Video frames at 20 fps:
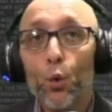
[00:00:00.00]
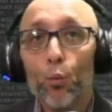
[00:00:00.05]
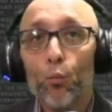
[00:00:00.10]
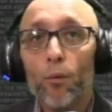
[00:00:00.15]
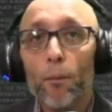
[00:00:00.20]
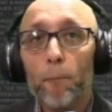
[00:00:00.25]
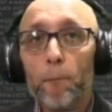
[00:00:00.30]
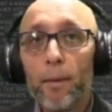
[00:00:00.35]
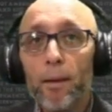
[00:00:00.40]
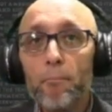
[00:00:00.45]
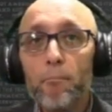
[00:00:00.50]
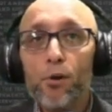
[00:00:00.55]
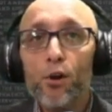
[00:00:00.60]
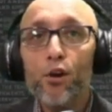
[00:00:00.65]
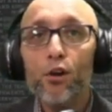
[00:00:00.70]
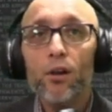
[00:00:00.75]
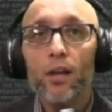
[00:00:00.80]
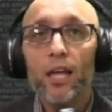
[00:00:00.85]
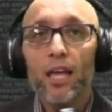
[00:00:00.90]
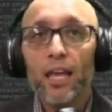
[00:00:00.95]

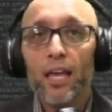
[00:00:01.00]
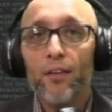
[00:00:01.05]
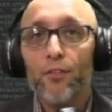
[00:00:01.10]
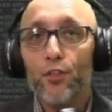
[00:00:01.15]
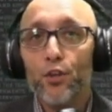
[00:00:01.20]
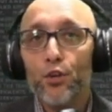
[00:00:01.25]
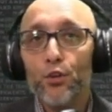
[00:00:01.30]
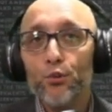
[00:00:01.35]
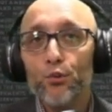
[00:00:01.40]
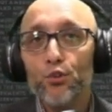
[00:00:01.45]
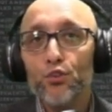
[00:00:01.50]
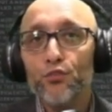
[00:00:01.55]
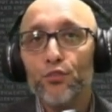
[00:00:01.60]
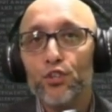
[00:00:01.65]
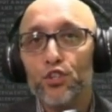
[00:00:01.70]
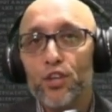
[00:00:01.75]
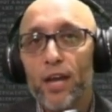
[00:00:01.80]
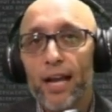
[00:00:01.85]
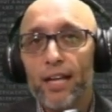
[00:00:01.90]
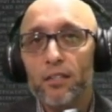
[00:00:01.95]
Remember in the
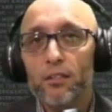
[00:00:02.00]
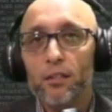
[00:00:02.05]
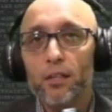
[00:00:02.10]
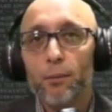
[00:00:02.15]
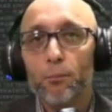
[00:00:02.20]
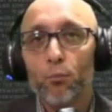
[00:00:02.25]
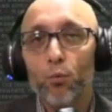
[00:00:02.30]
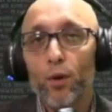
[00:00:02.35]
News4Jax clip